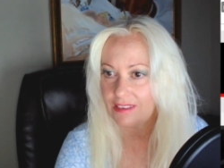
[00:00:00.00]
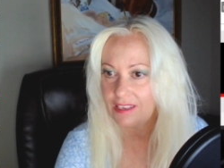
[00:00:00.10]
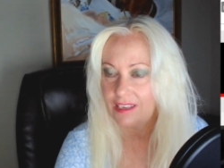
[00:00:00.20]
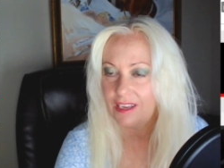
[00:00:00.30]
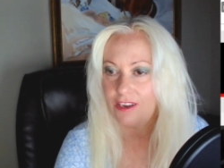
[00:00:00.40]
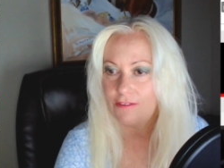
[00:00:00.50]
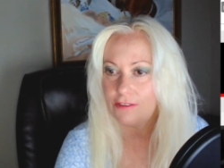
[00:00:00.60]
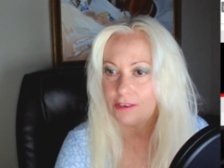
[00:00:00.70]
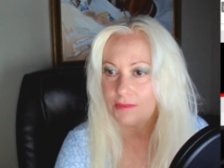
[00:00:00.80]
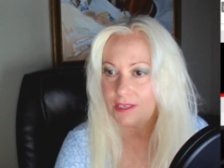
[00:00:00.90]
Okay,
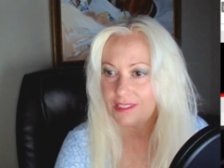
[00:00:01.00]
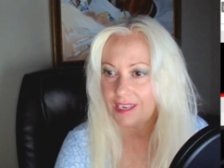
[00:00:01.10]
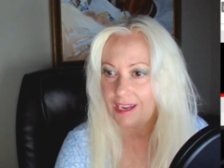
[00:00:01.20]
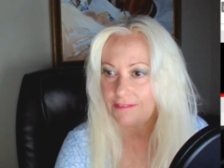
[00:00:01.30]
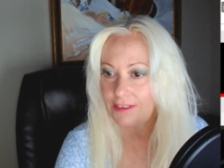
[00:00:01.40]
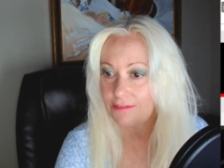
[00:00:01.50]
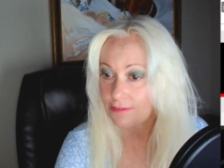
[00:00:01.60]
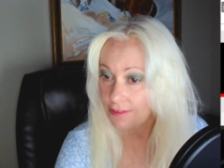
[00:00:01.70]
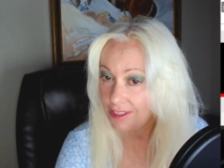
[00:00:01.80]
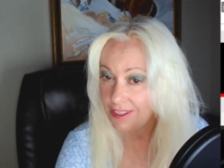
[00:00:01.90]
4 months caffeine
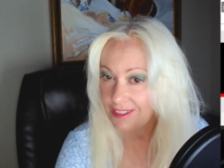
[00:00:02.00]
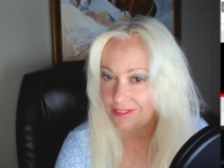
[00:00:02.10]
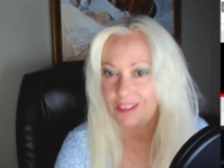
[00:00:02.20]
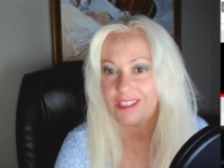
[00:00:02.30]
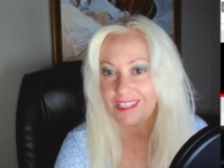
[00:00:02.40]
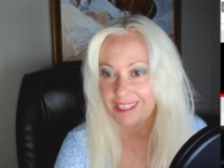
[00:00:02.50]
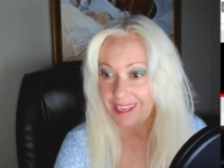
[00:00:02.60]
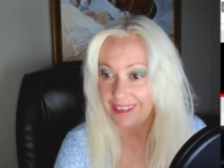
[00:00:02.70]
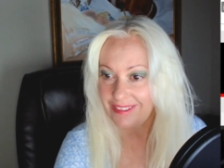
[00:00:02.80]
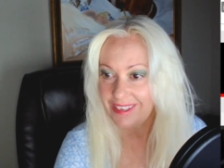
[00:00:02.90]
free. You want to check
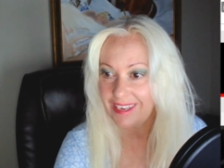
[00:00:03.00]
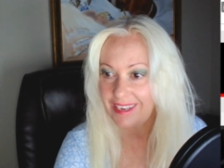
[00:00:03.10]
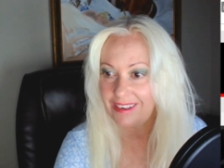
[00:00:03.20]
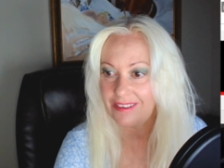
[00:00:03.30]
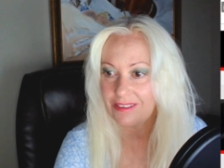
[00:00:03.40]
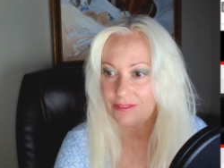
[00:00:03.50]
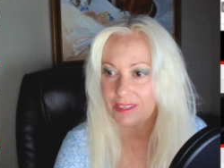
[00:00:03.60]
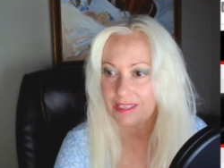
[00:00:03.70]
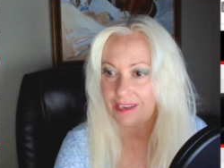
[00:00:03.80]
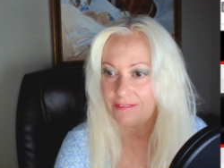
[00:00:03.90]
that one out.
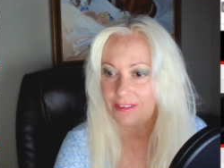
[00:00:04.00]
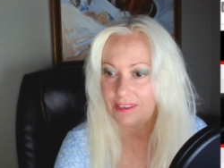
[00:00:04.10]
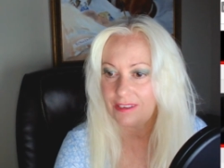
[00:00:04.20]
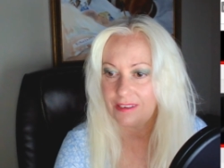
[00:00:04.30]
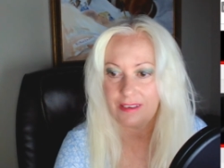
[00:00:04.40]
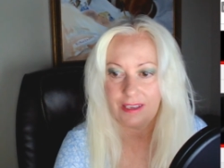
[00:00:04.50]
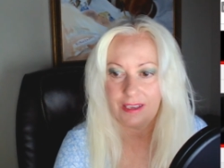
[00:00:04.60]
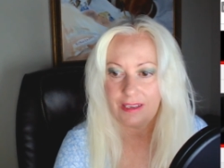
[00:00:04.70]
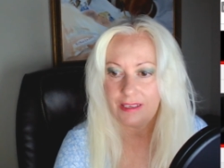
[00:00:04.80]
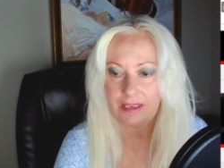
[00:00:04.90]
Quit caffeine.
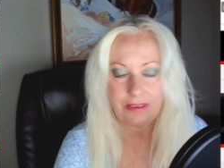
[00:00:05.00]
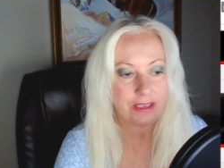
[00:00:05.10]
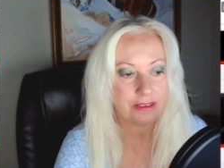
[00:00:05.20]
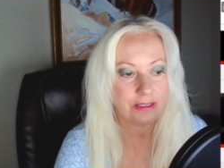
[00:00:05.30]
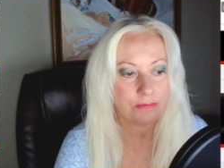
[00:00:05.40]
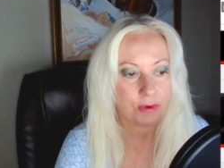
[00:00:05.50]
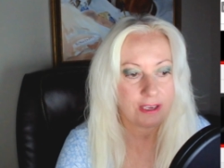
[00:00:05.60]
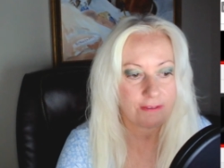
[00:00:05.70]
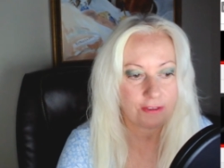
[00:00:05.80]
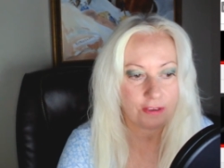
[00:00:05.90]
Down here is
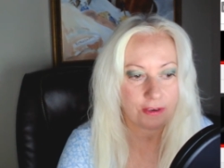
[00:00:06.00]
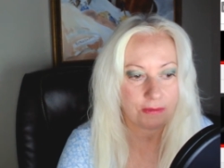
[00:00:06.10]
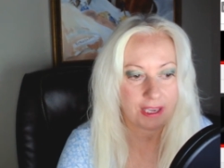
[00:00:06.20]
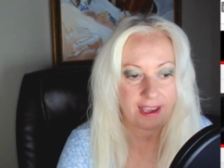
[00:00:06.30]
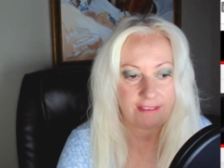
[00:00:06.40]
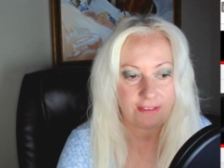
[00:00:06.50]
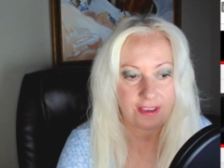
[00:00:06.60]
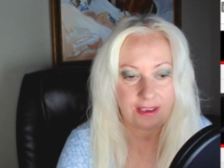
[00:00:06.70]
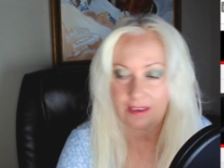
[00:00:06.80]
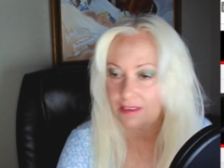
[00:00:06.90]
break free from
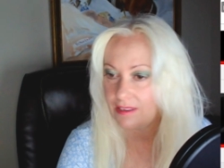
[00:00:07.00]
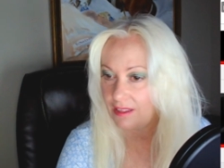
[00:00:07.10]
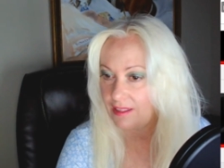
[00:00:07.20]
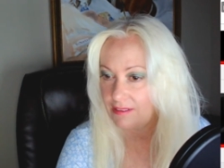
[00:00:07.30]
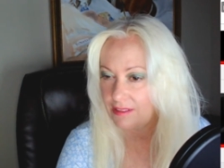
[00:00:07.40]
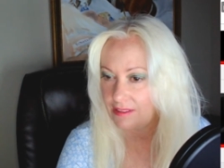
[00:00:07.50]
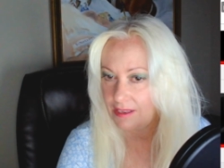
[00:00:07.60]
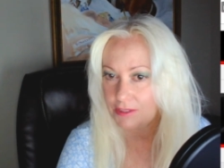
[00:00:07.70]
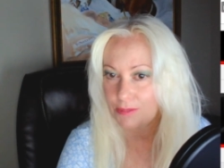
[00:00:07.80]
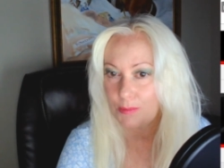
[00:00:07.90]
caffeine. That
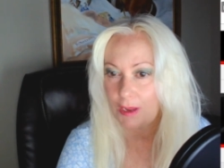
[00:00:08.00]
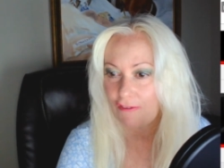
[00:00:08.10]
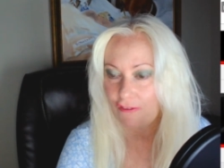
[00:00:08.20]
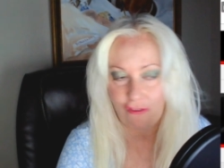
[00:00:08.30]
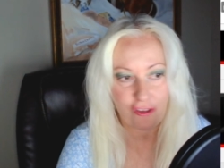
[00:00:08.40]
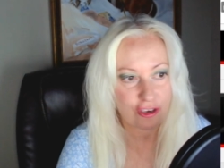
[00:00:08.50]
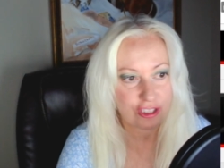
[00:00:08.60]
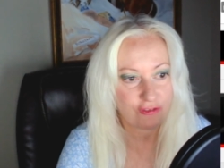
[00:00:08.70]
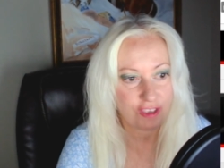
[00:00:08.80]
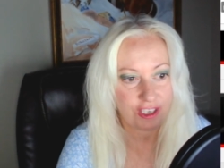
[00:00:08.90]
must have been my
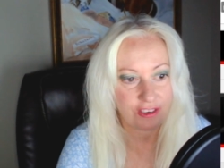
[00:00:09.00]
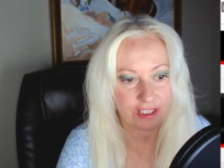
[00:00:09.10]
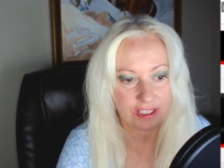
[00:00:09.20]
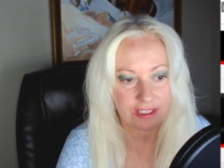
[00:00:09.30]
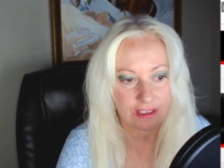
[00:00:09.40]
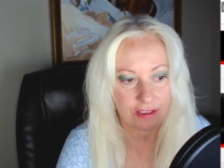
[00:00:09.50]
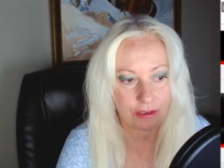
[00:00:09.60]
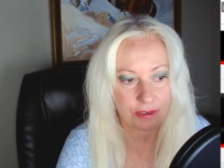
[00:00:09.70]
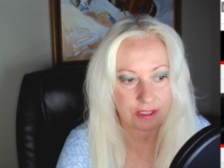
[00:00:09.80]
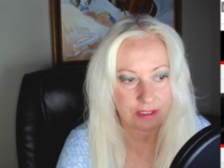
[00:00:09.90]
first video because it's the
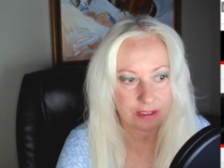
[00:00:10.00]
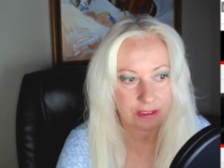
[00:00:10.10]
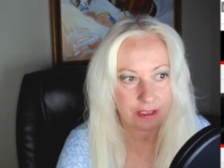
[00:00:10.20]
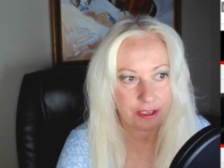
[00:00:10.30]
lowest.